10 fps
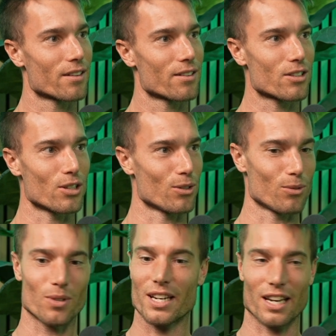to
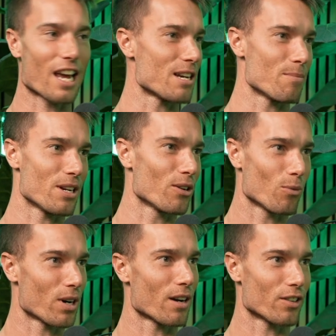enlightenment or
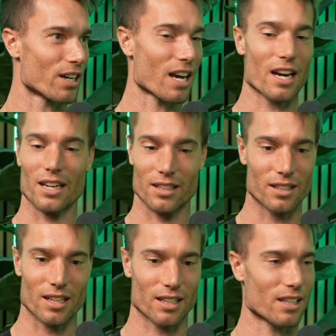whatever. And I
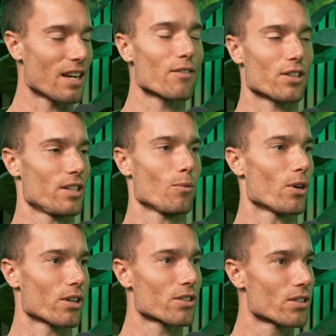think that everything
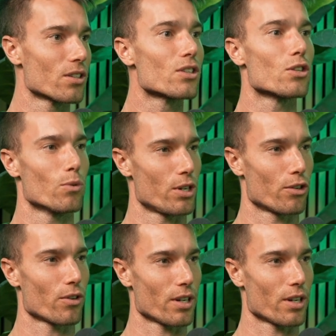works to a degree.